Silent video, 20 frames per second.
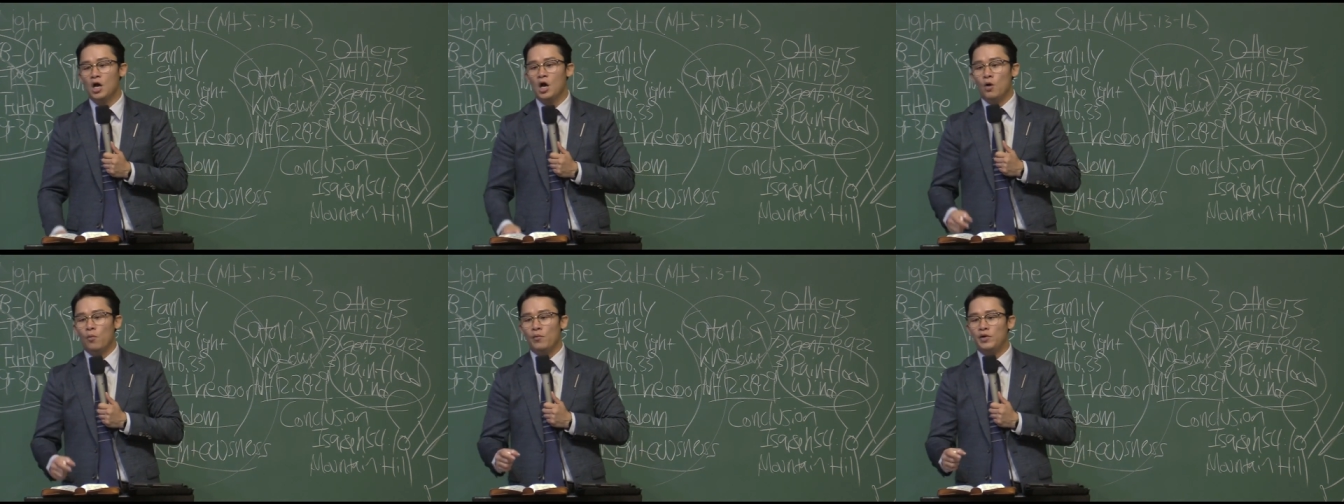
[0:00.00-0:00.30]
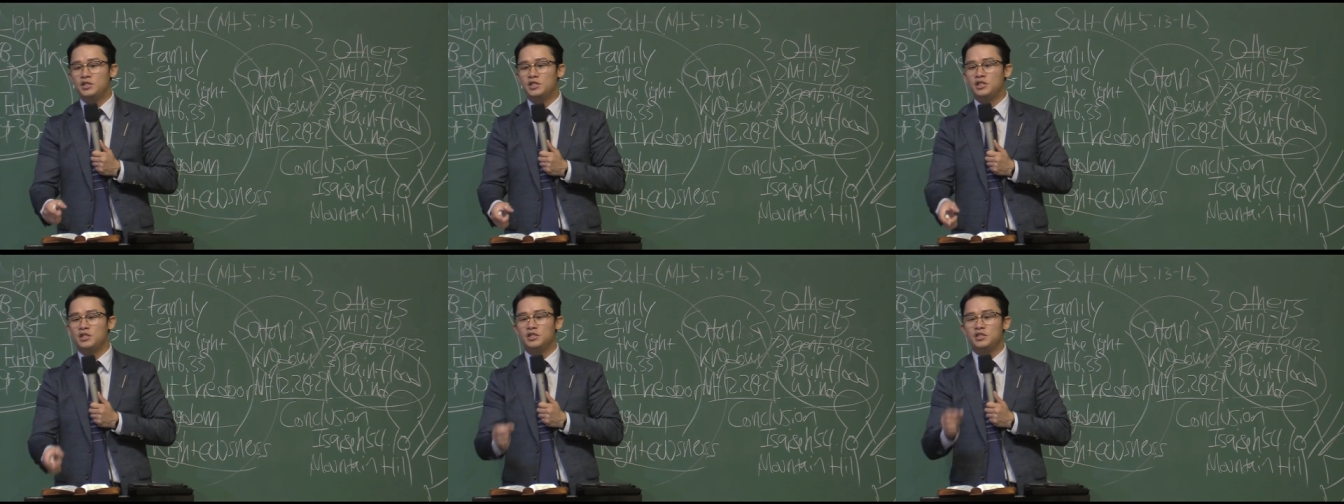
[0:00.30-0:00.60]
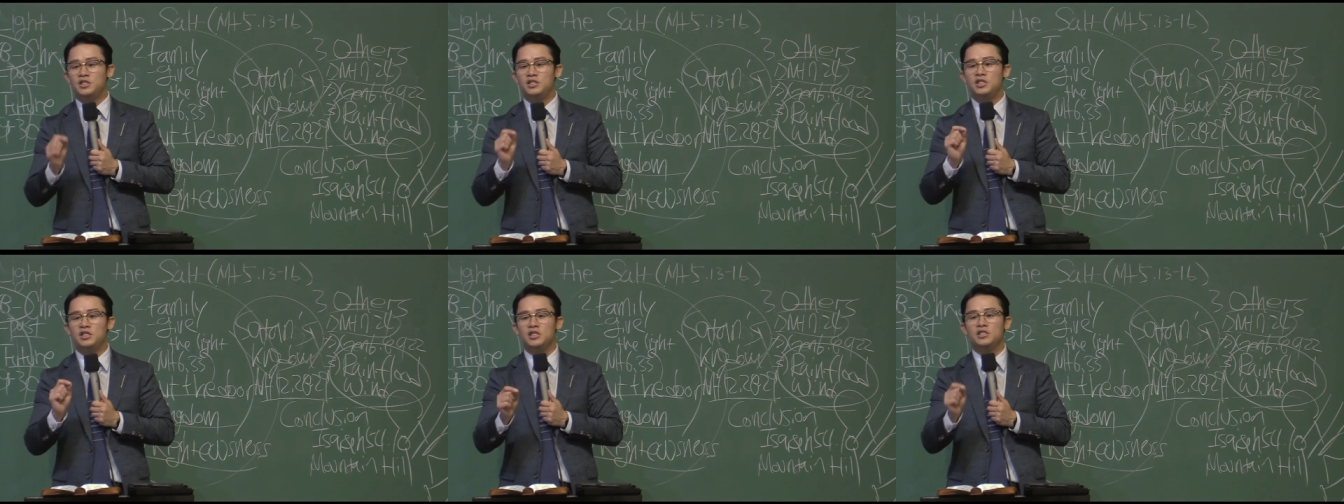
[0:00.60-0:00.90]
which is
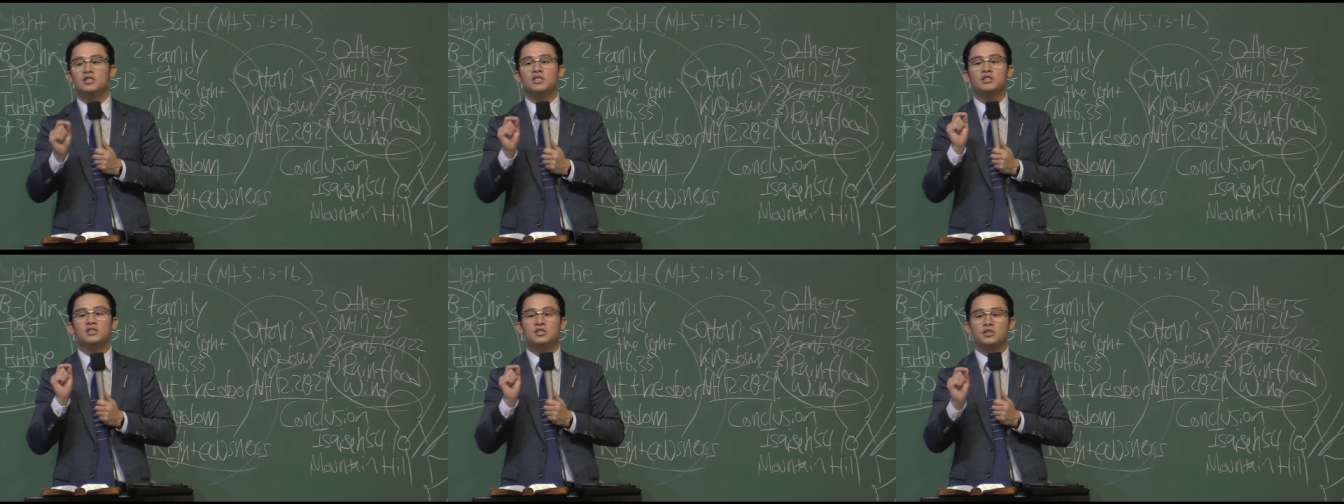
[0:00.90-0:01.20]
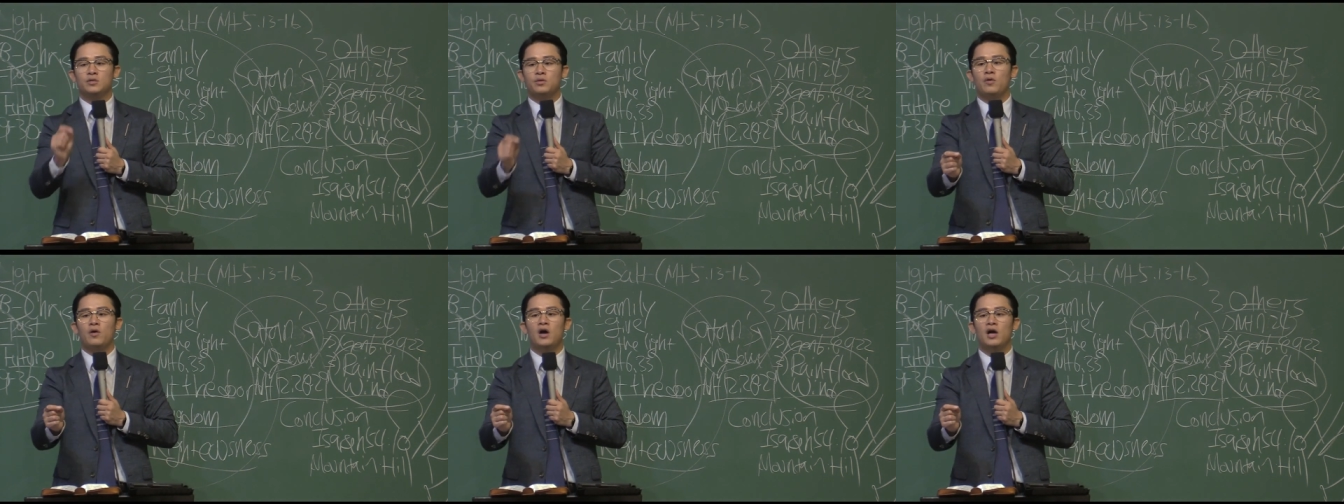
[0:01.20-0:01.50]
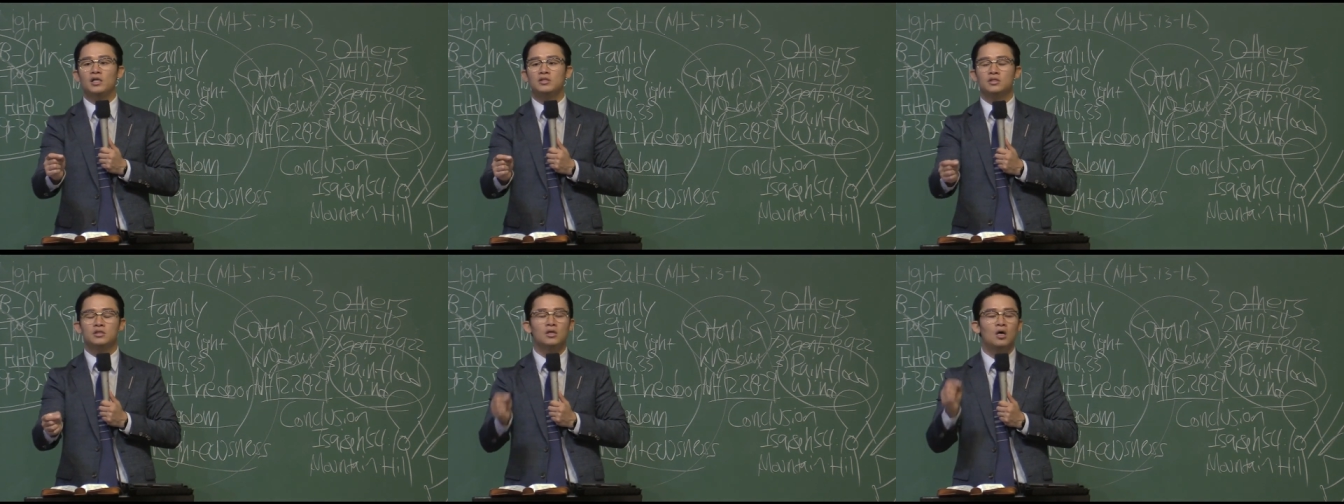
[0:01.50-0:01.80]
Jesus
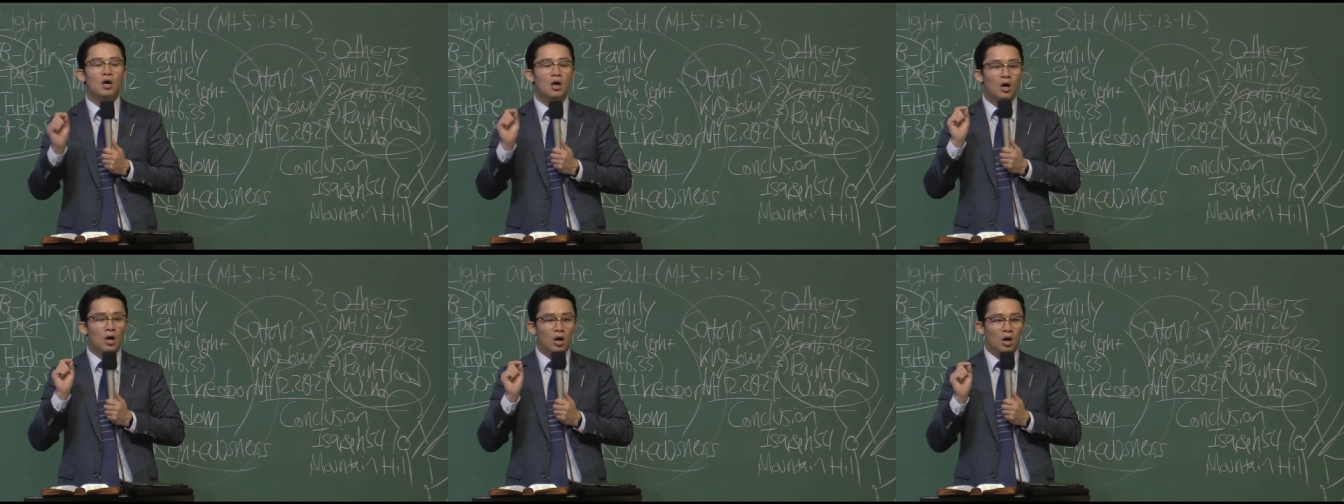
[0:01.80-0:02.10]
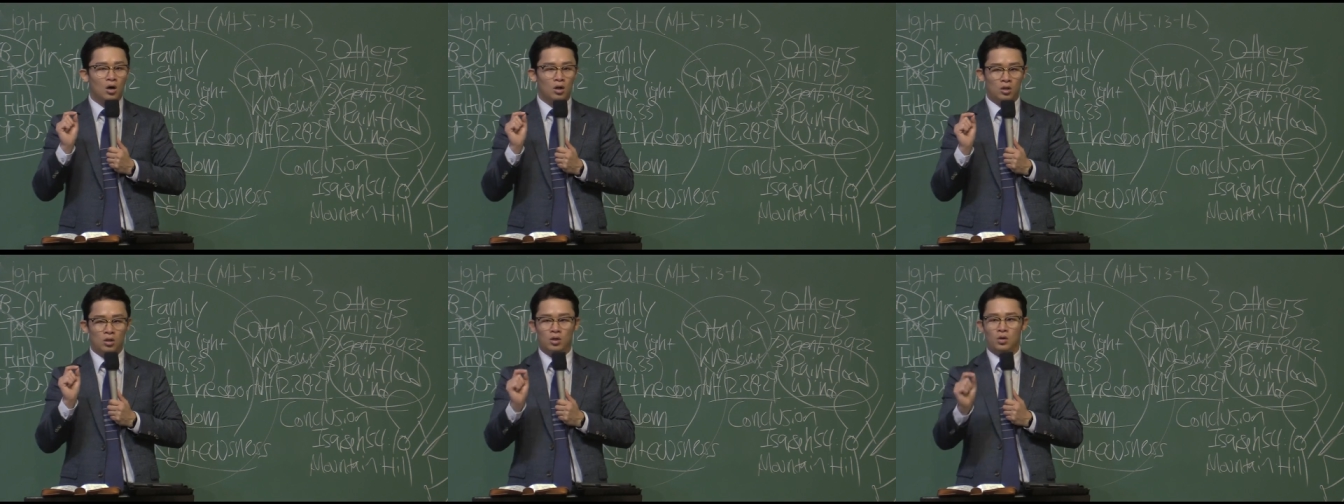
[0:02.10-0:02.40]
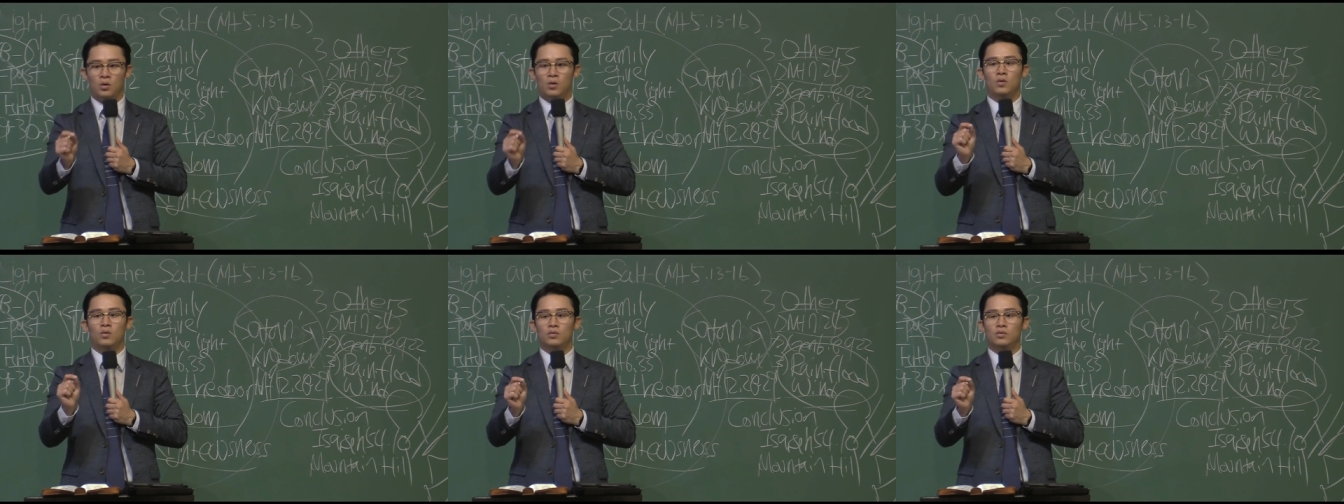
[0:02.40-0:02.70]
Christ
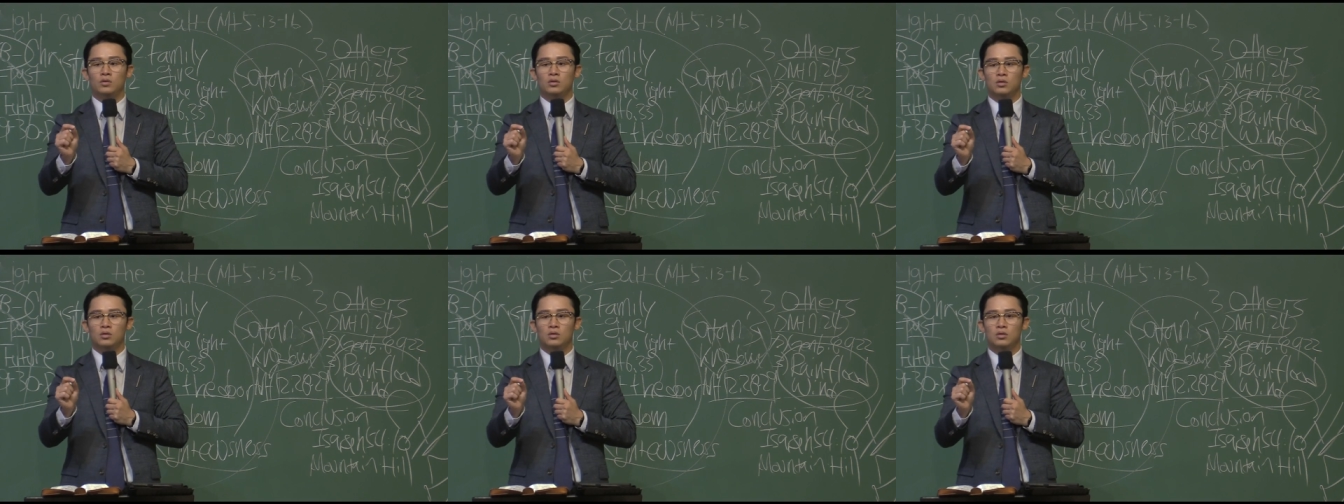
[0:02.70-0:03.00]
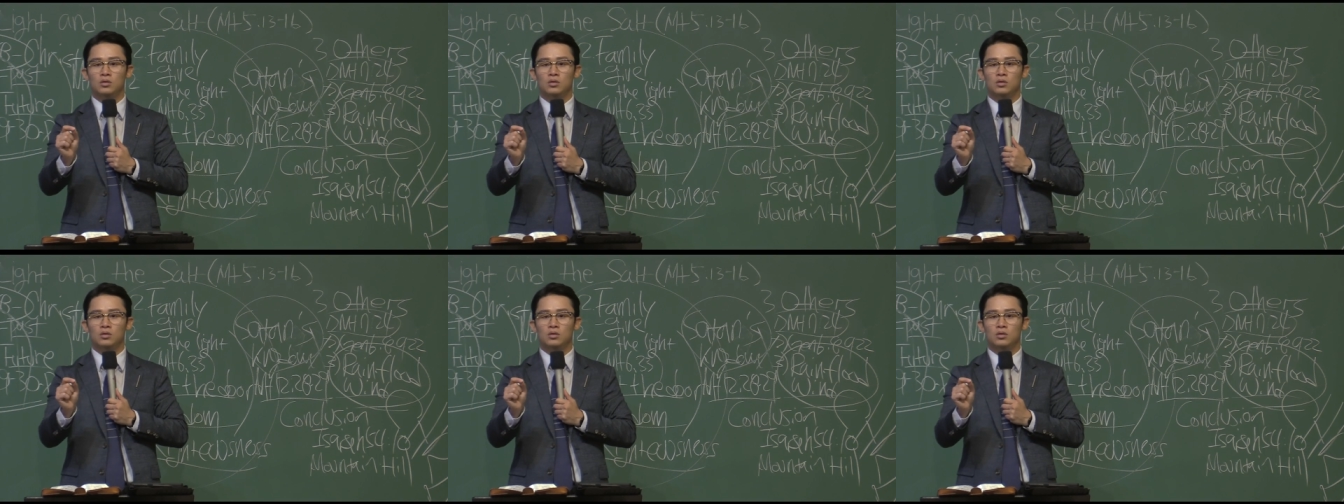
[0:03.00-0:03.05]
alone.